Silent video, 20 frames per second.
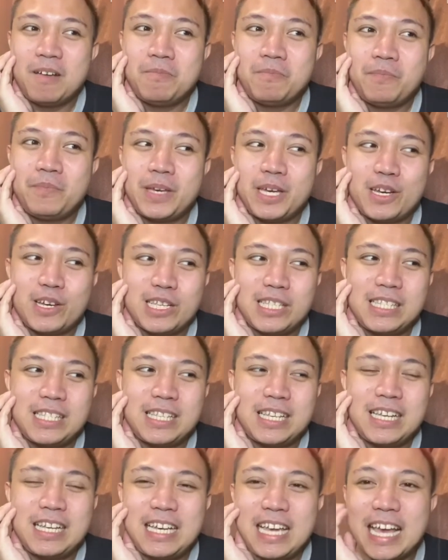because
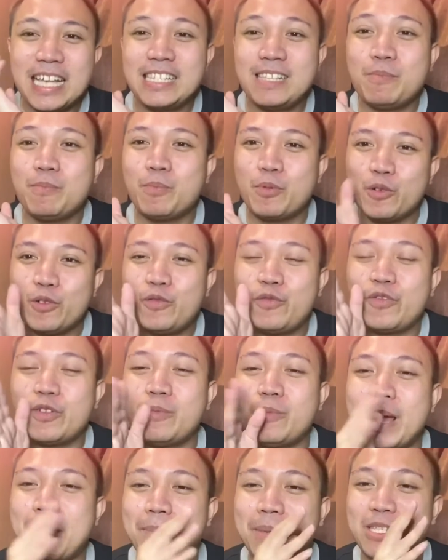he has improved
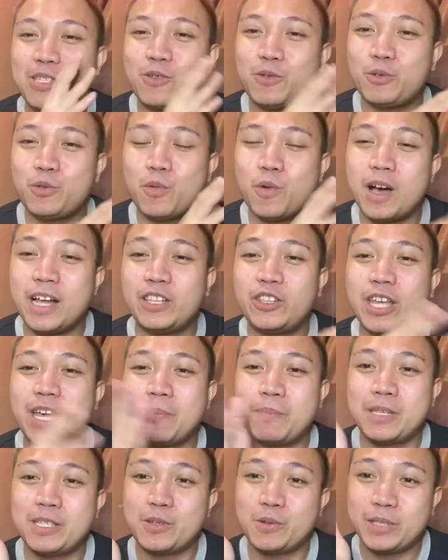from episode 1 to
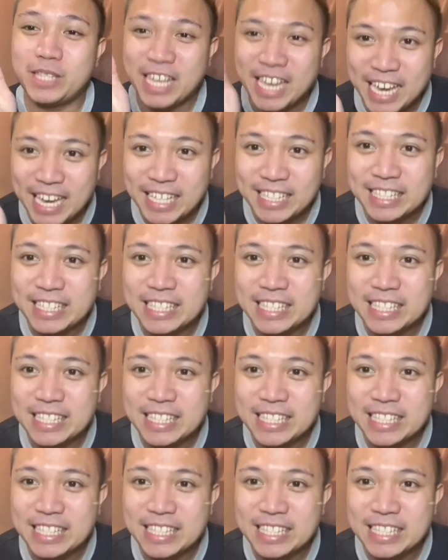episode 8.